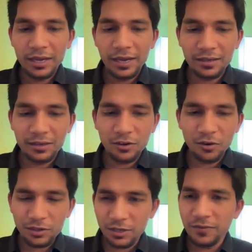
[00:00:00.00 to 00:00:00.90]
and
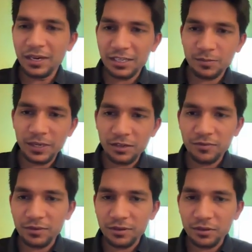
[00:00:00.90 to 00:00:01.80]
not trivial aspect of
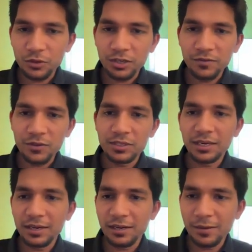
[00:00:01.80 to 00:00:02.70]
code reviews that
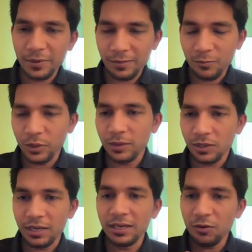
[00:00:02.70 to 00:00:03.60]
LLM can point, but
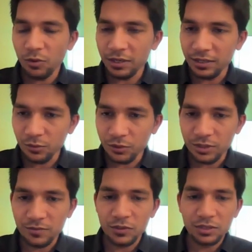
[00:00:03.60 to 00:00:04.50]
higher quality code
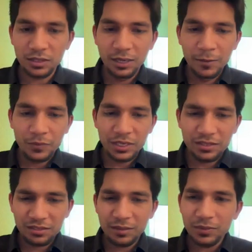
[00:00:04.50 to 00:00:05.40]
reviews, that is
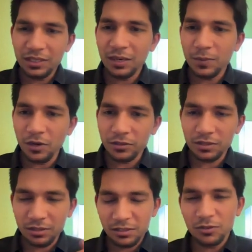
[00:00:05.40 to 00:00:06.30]
it something that belongs
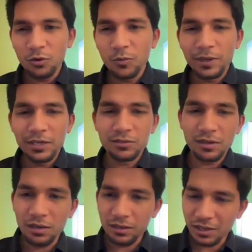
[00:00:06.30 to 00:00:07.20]
in this code base or
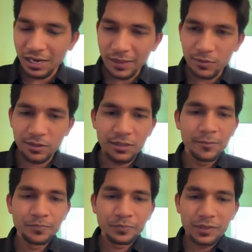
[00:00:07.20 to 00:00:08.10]
another library.
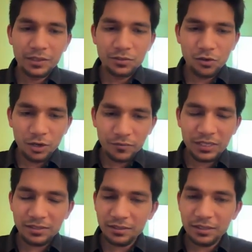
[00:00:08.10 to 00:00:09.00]
So a lot of
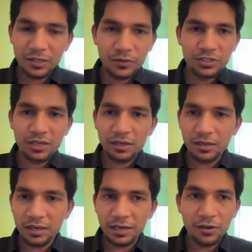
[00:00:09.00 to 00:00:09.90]
things are there which
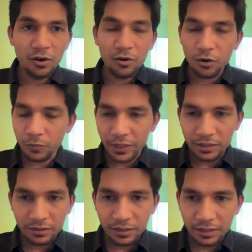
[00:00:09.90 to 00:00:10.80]
are not
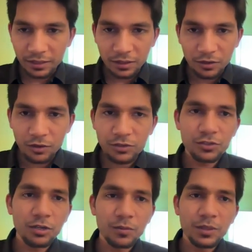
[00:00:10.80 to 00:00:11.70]
automated and not
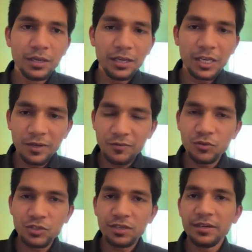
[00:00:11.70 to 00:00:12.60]
solved. Even if you
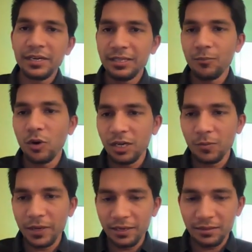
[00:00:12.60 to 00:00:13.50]
generate the
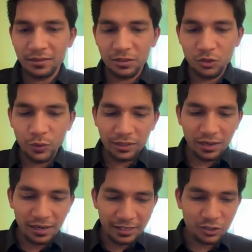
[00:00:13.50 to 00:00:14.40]
boilerplate, doing the
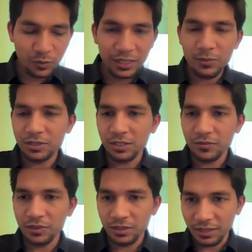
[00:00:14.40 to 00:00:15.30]
last 20% of
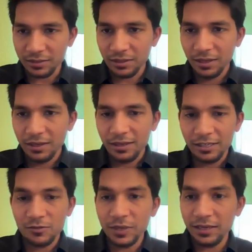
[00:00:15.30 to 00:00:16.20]
the things
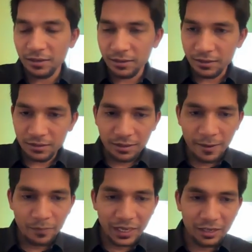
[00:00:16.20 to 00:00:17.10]
is very critical.
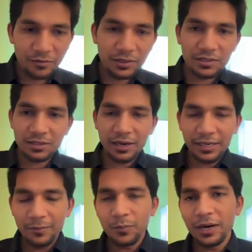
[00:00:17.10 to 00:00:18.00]
And even the
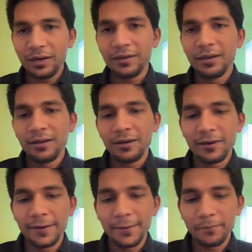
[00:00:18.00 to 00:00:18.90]
starting part,
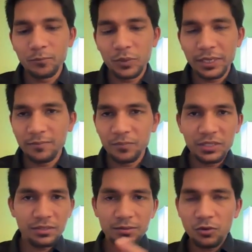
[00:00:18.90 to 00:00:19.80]
like
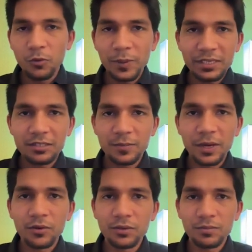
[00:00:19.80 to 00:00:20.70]
this code base is
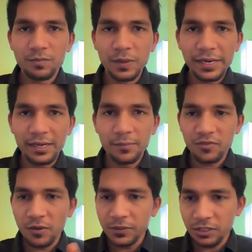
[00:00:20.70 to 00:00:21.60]
about building a
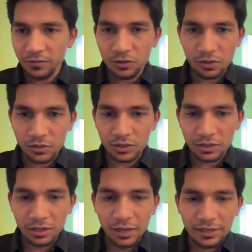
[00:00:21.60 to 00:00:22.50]
performance review solution.
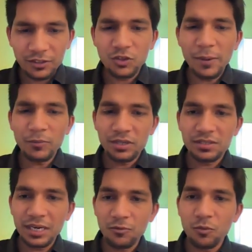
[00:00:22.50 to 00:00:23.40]
Now you have to
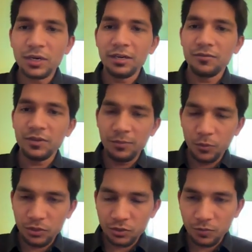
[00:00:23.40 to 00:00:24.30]
understand what kind of
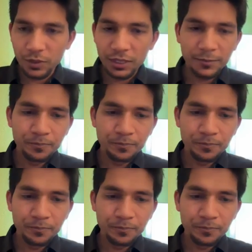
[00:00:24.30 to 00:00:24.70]
input should be,